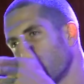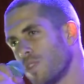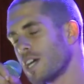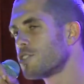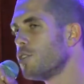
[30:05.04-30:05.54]

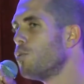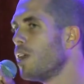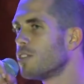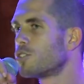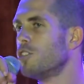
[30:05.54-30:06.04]
that's all
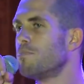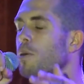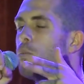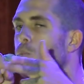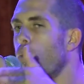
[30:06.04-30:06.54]
well and good,
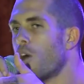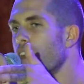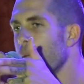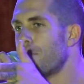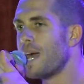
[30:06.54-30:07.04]
but
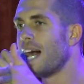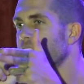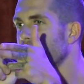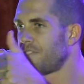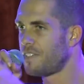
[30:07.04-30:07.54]
what about
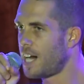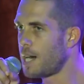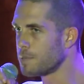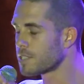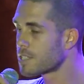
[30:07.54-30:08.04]
the
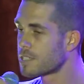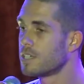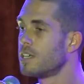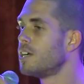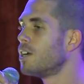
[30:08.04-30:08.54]
farmers?
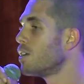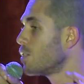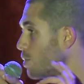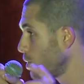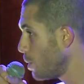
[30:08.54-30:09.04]

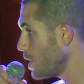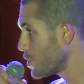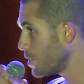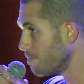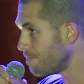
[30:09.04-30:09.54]
Good
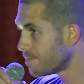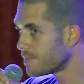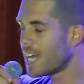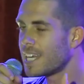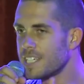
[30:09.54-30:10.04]
question.
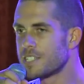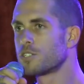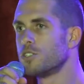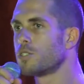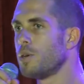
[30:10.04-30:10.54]
That is a
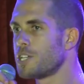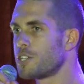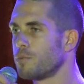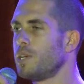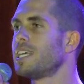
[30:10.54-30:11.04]
good
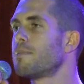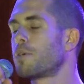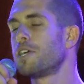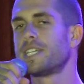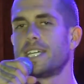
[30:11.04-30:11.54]
question. Where do you get
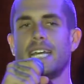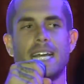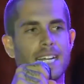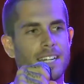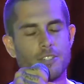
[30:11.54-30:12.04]

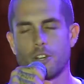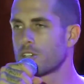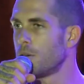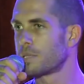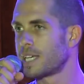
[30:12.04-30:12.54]
protein? Not
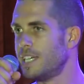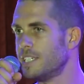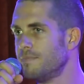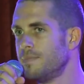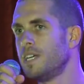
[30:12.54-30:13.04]

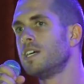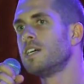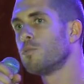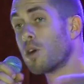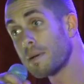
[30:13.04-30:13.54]
complicated.
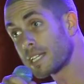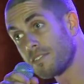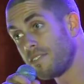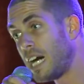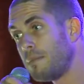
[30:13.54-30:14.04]
What about the
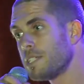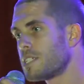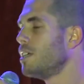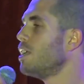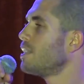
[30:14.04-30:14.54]

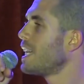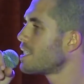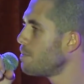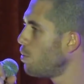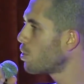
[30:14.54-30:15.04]
farmers?
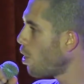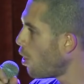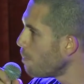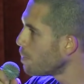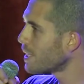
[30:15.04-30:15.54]
That's a more
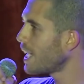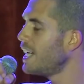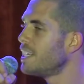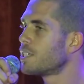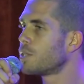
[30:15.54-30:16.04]

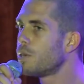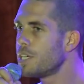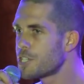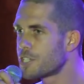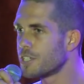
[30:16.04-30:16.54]
complicated
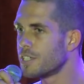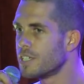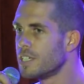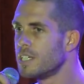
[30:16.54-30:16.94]
question.